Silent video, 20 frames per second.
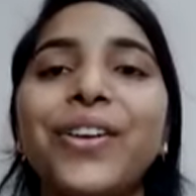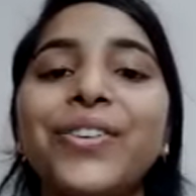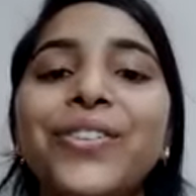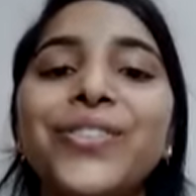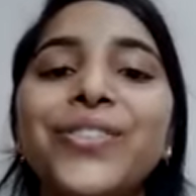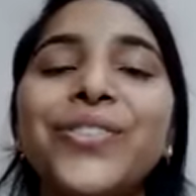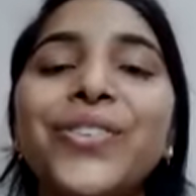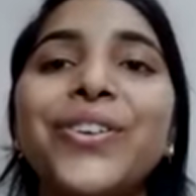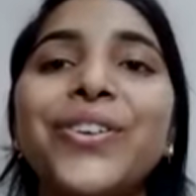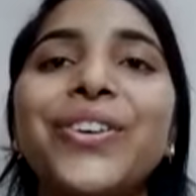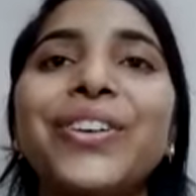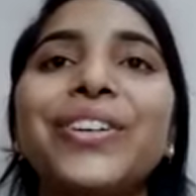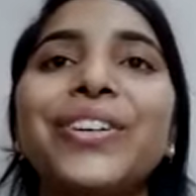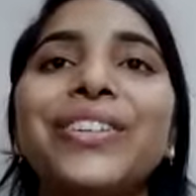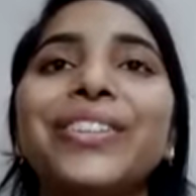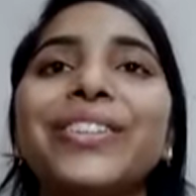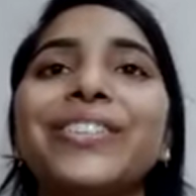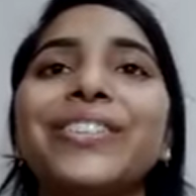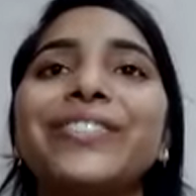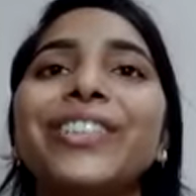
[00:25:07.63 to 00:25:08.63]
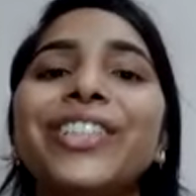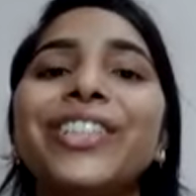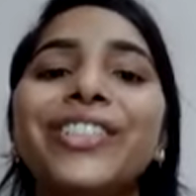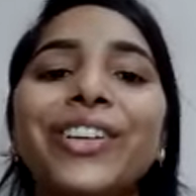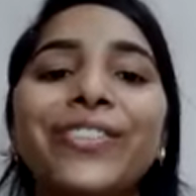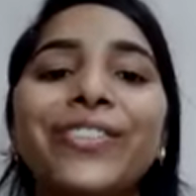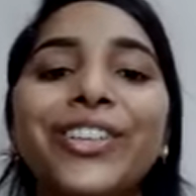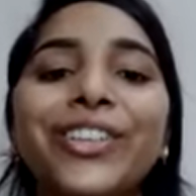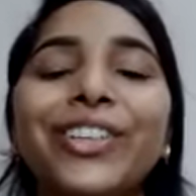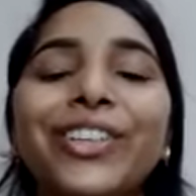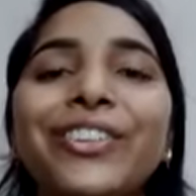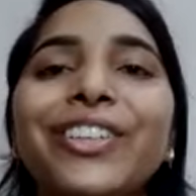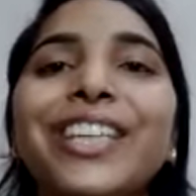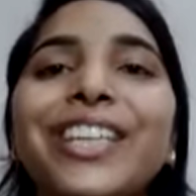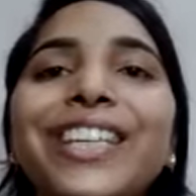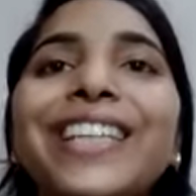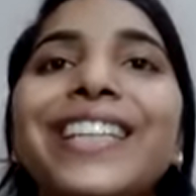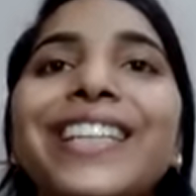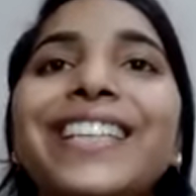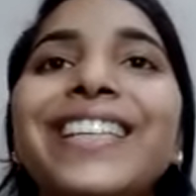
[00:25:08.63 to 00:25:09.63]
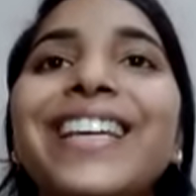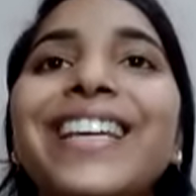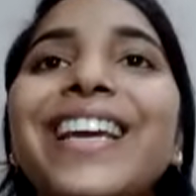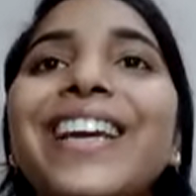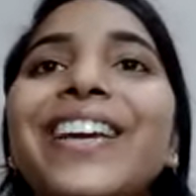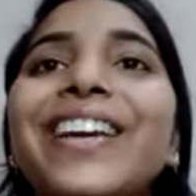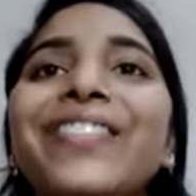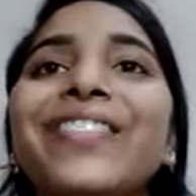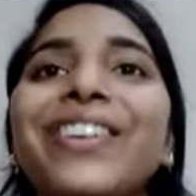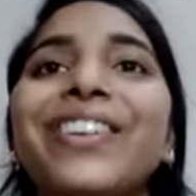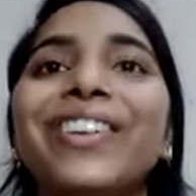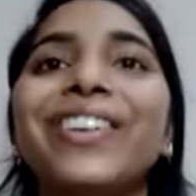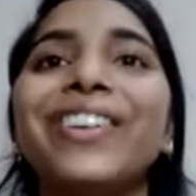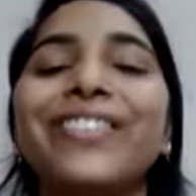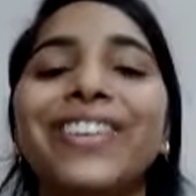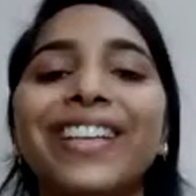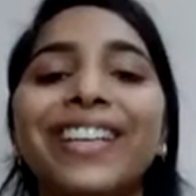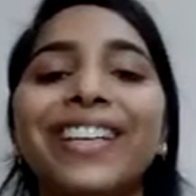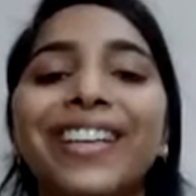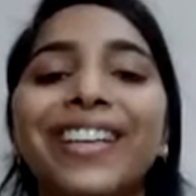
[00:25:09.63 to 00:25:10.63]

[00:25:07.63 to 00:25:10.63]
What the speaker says: So, first of all, good evening, everyone.